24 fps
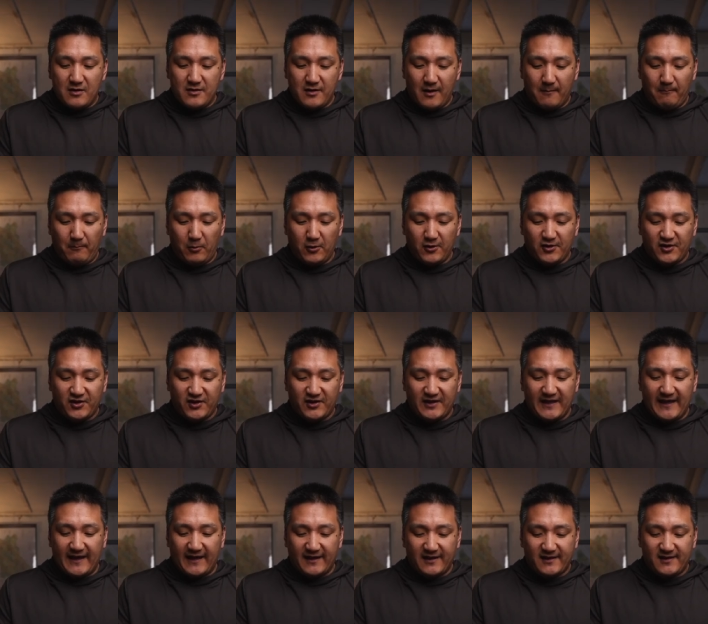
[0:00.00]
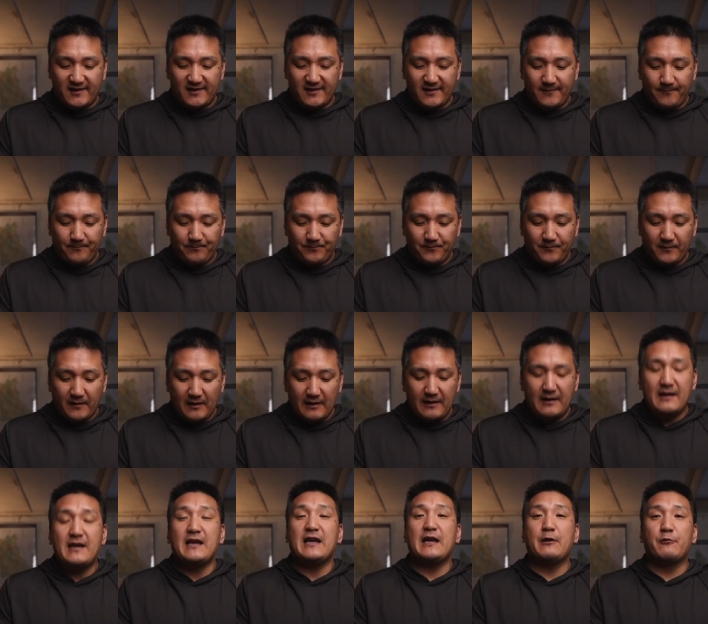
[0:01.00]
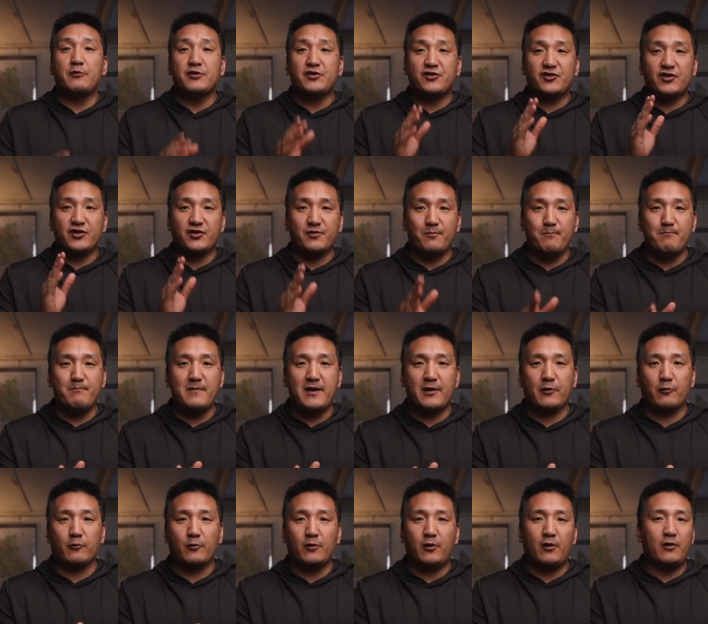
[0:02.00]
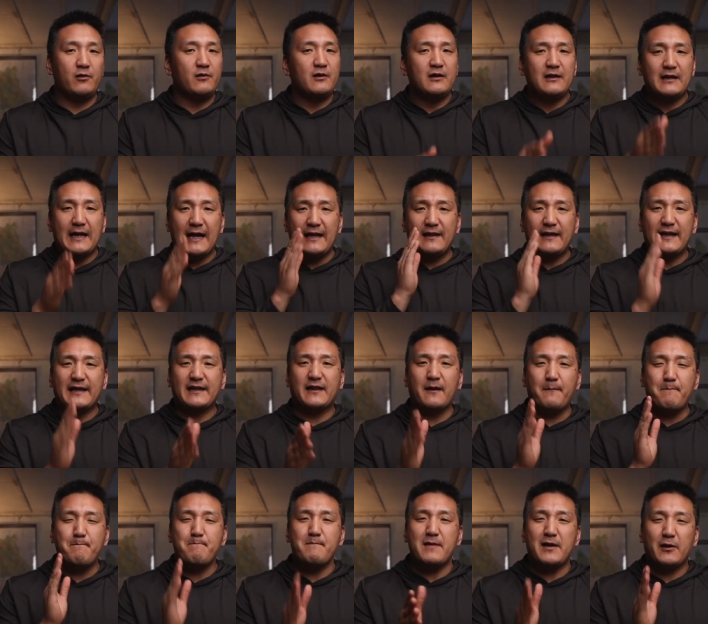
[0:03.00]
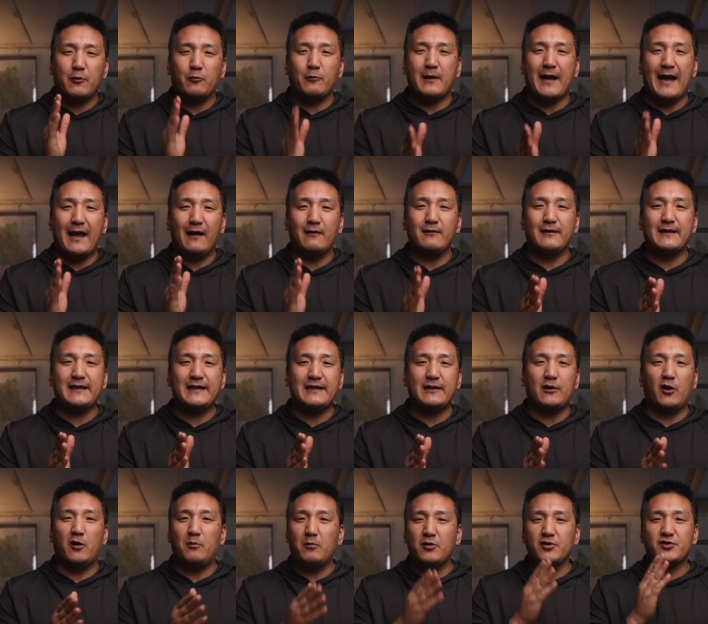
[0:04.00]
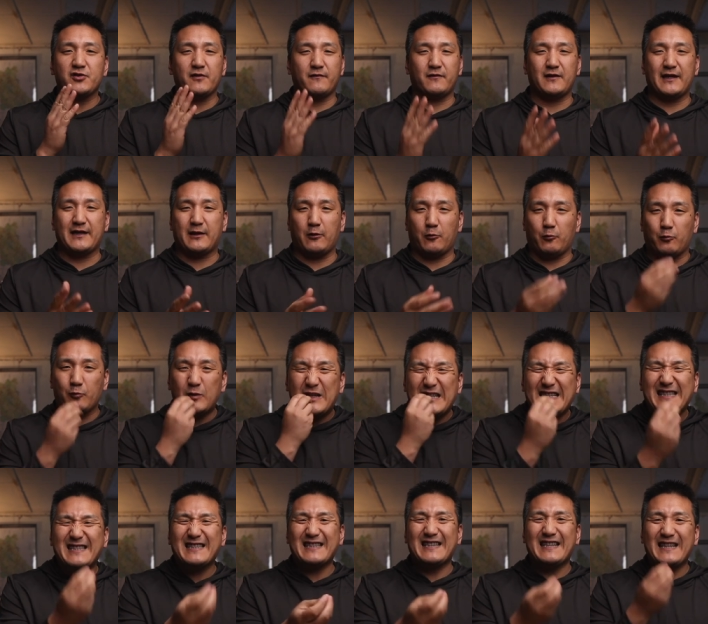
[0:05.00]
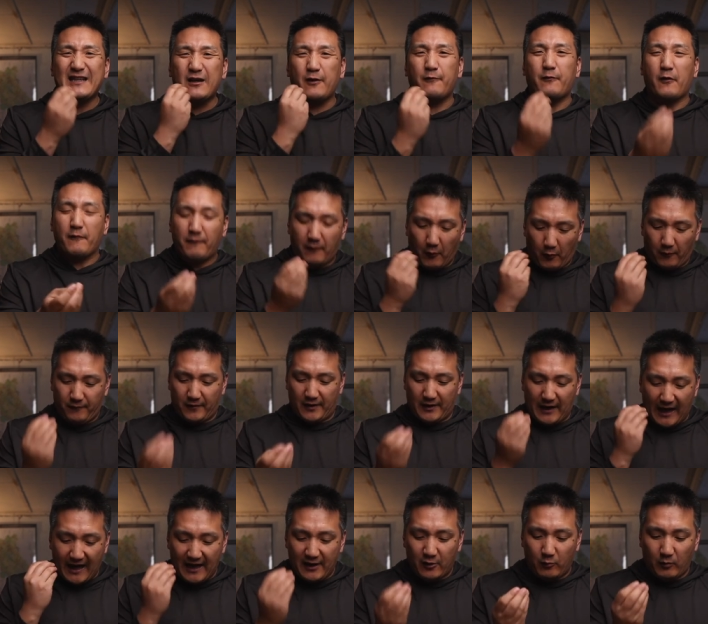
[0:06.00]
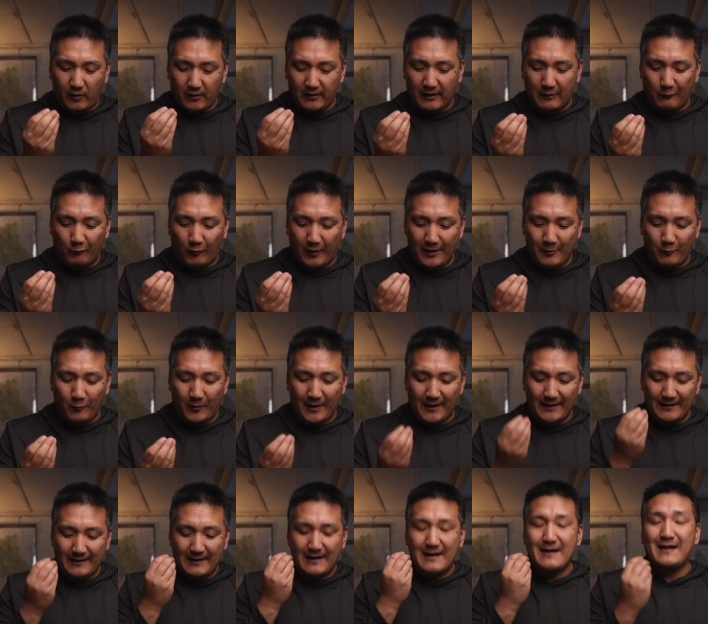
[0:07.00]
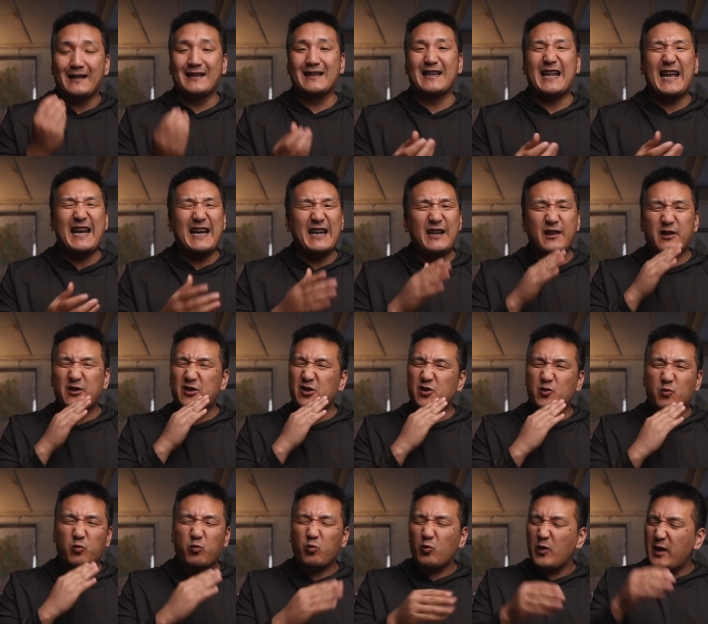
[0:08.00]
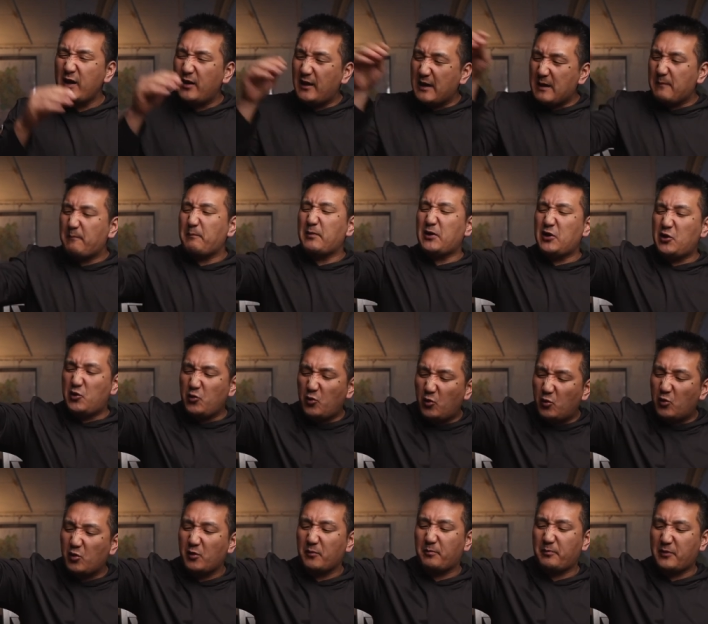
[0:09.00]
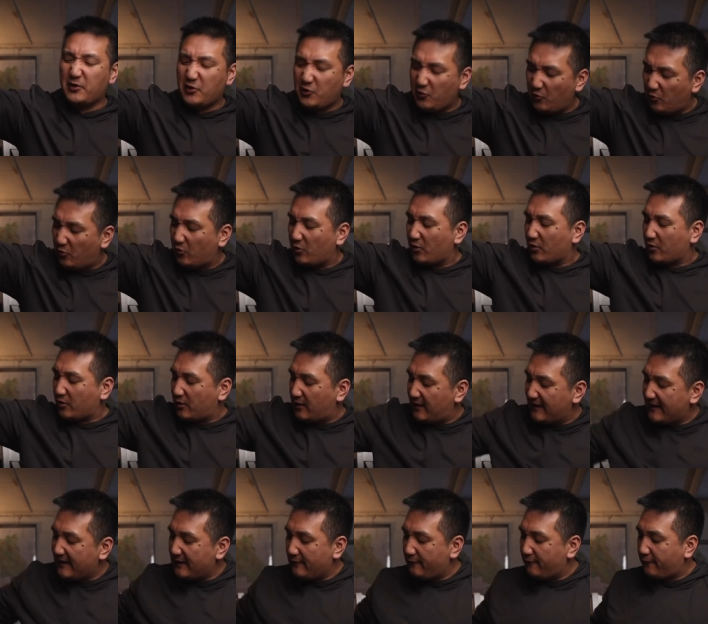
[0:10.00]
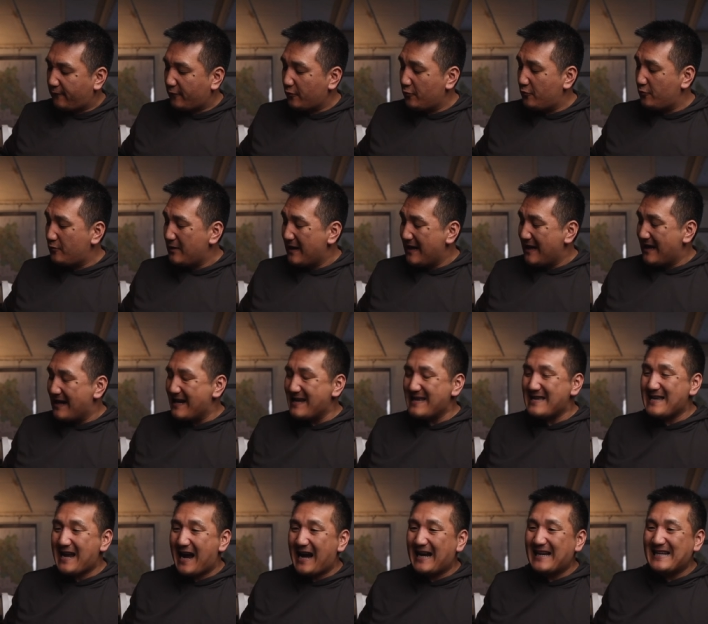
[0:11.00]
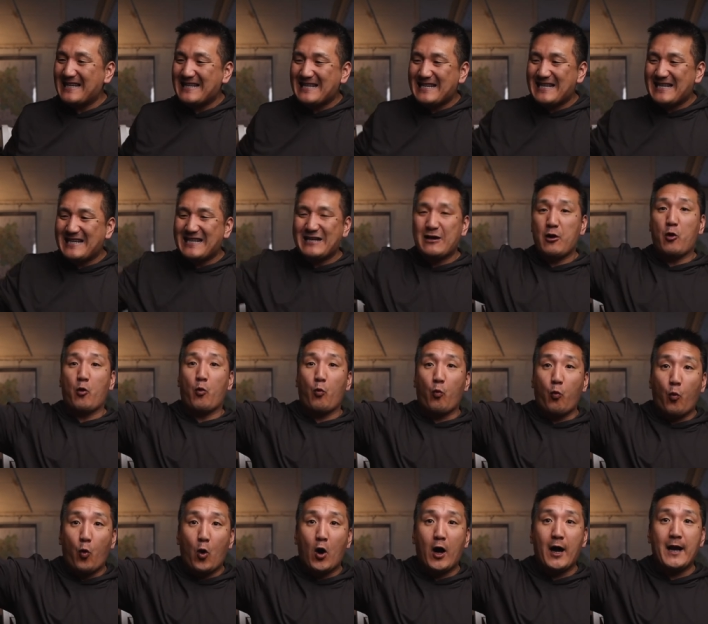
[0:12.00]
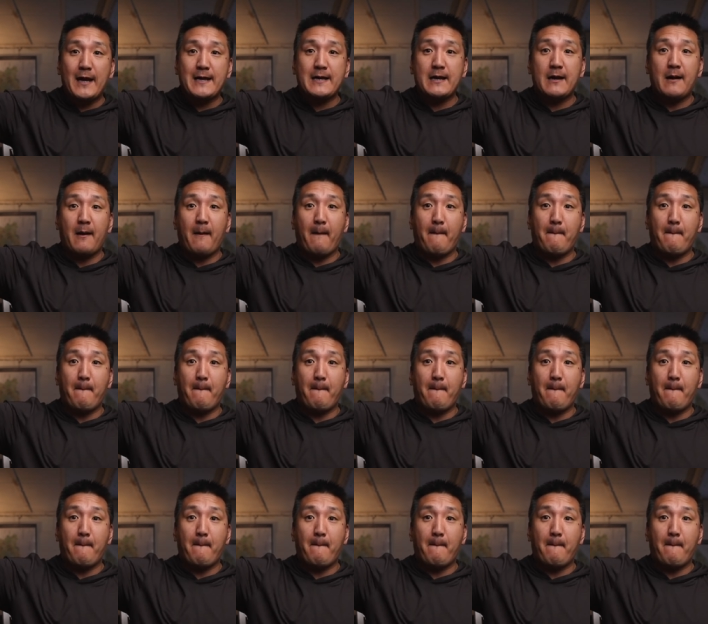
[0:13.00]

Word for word: Number six, it was just mineral, had like the minerality, almost of like a Riesling of, of, a high quality white wine. Length, just really pure, pure, clean fruit. 91